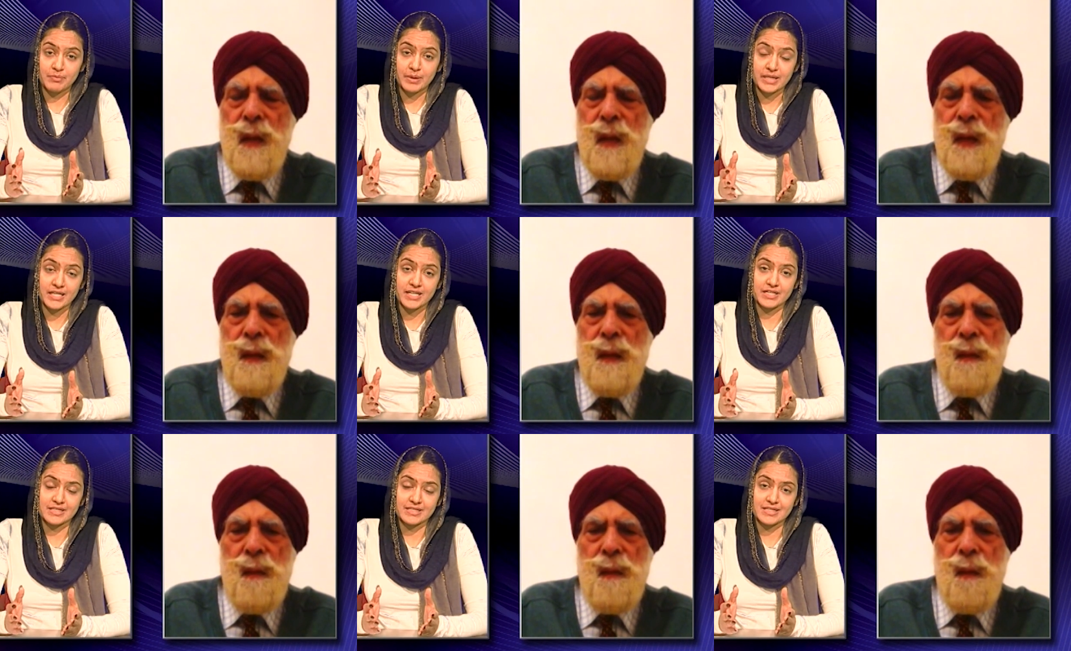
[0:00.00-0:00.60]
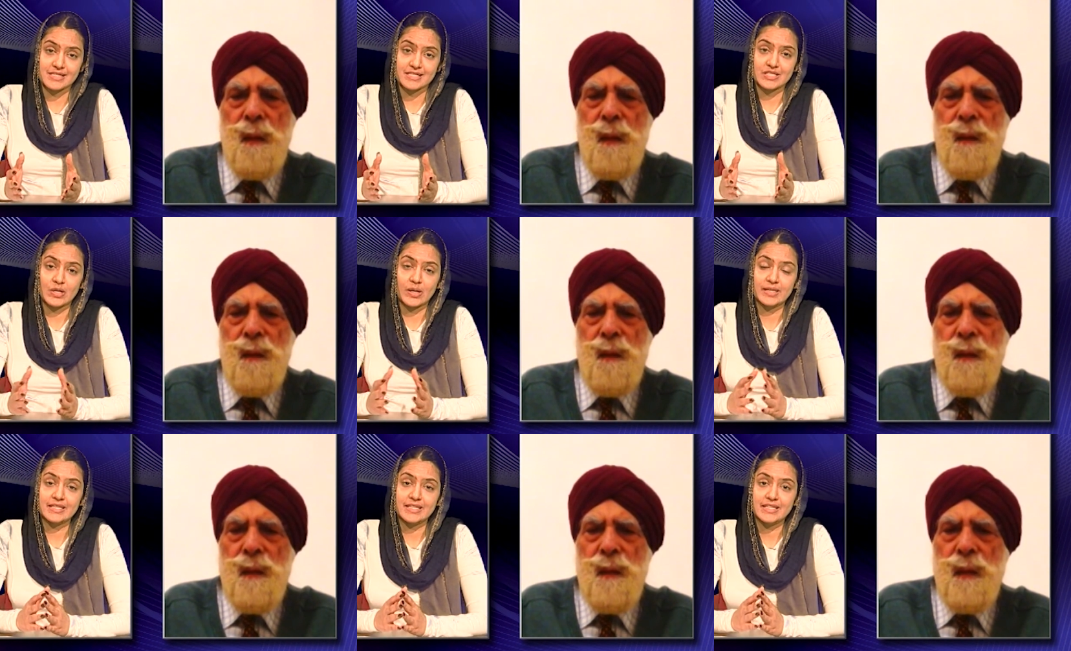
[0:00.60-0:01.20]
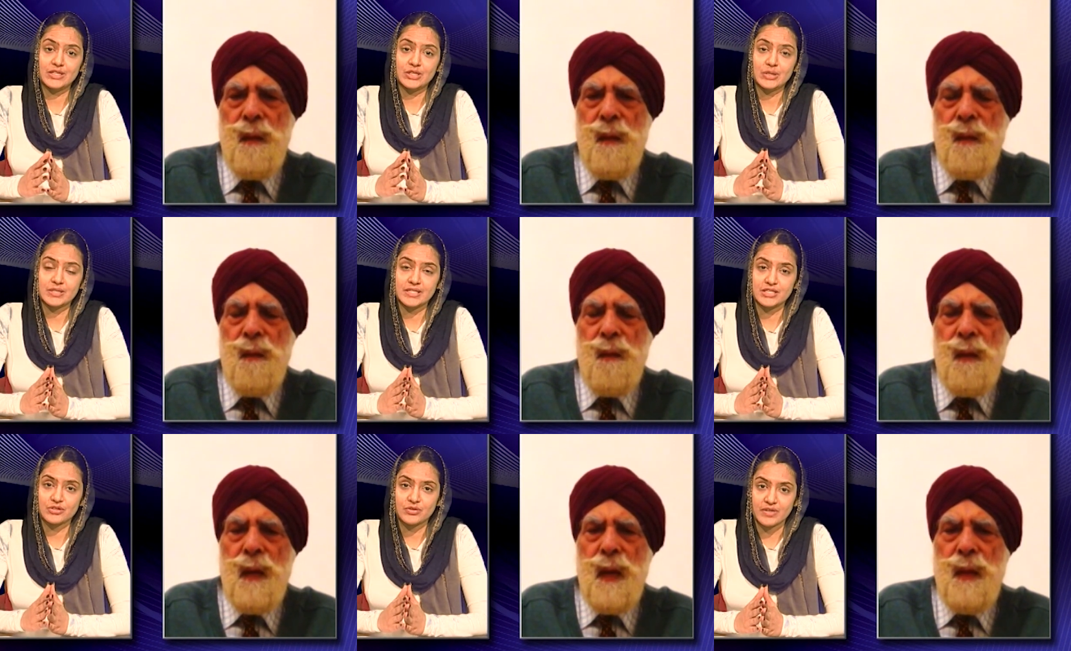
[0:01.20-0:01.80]
Speaker 1: been here since
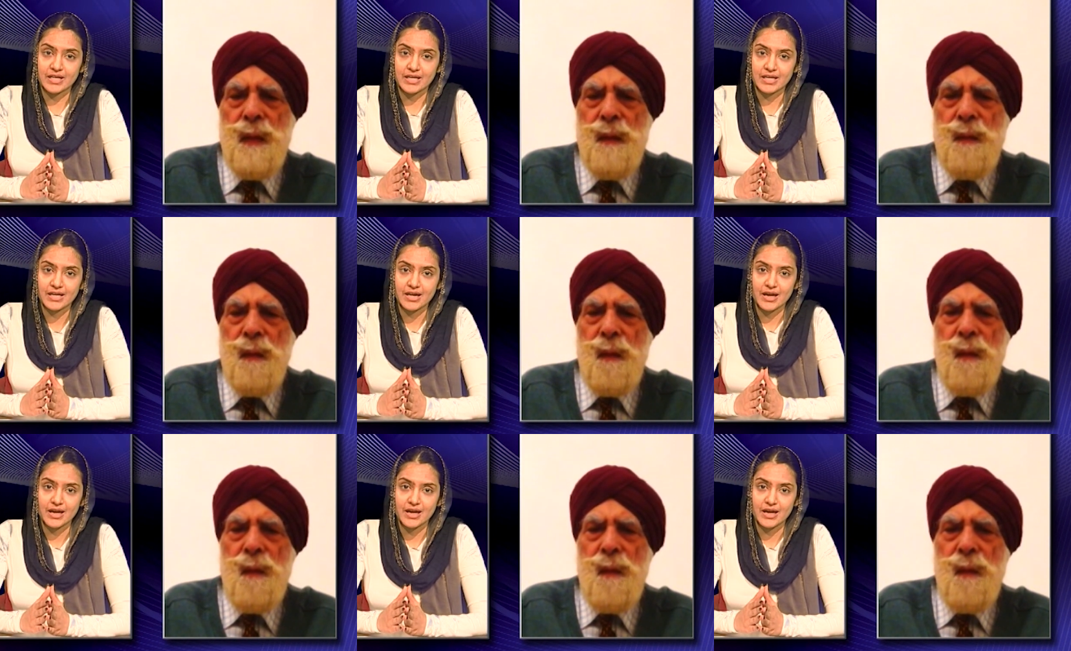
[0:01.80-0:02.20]
1933